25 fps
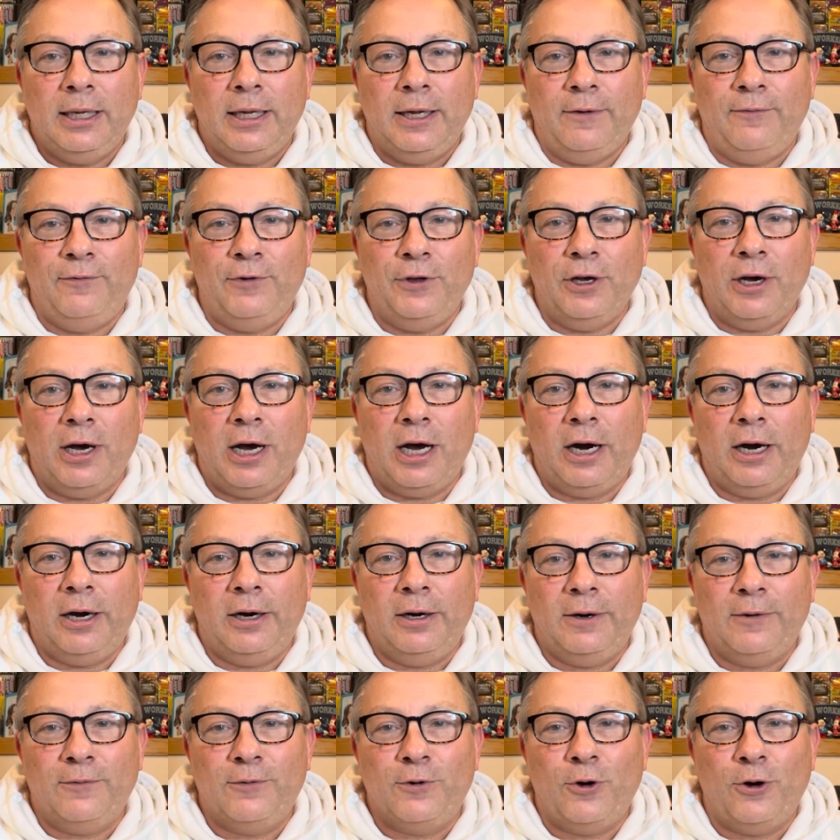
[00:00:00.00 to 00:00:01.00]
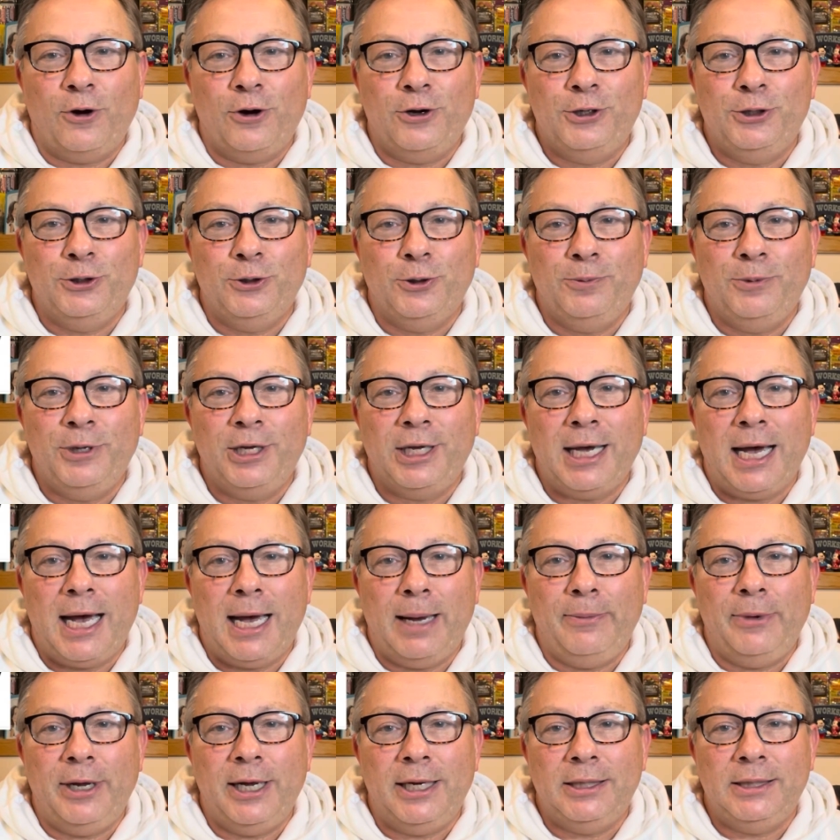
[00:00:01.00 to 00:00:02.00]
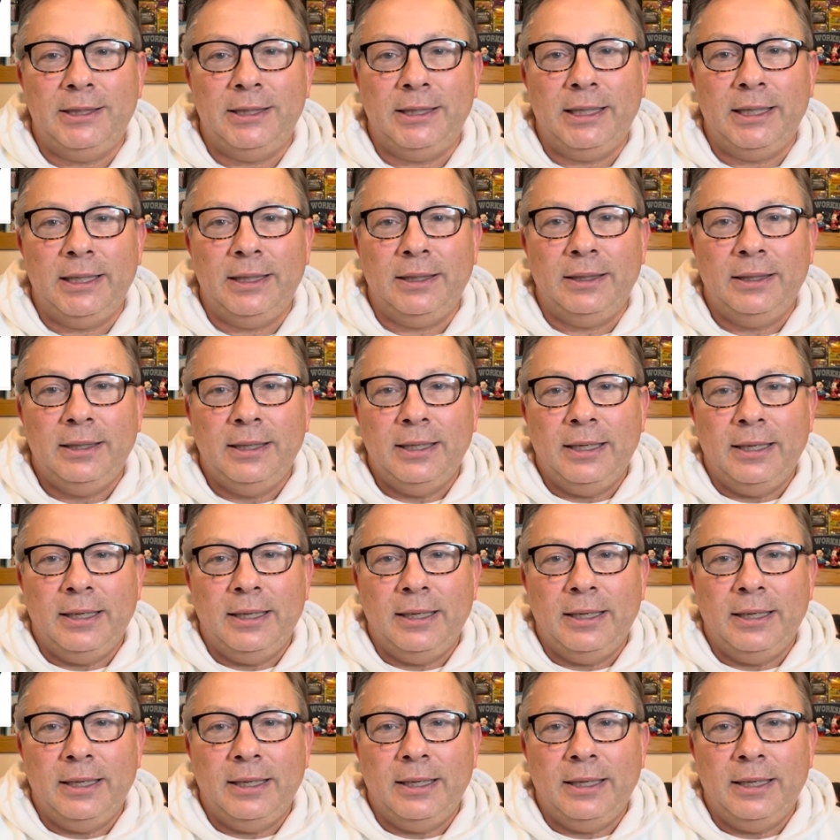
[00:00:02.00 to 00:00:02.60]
If you are, of course, you'll be commenting.